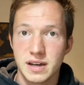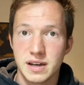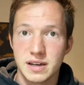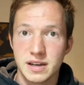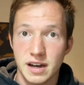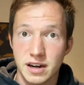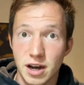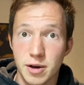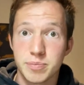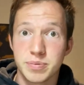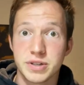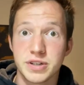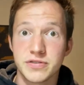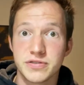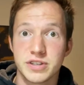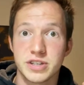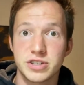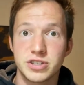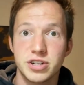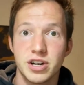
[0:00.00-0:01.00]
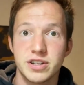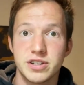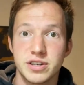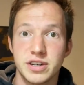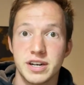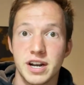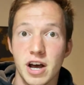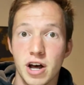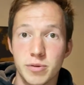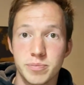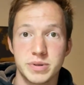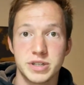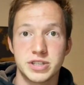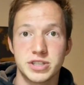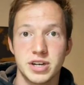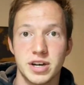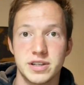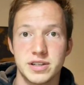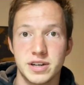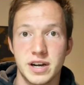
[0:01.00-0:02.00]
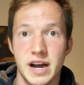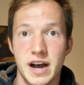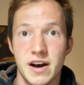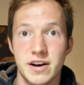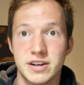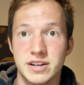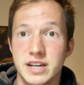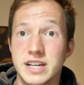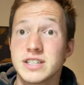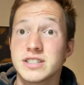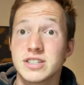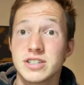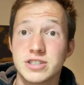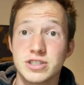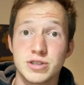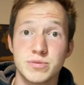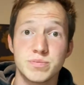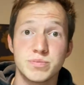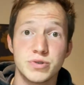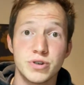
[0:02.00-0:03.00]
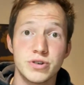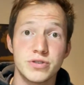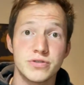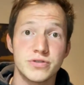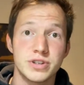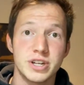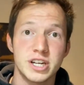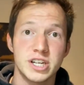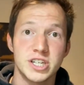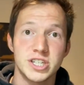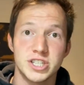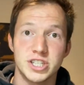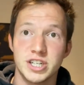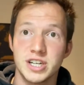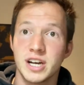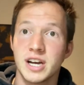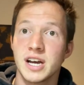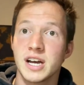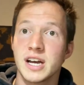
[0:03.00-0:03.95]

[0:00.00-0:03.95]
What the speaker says: and uplift each other and help each other out. It's such a beautiful energy.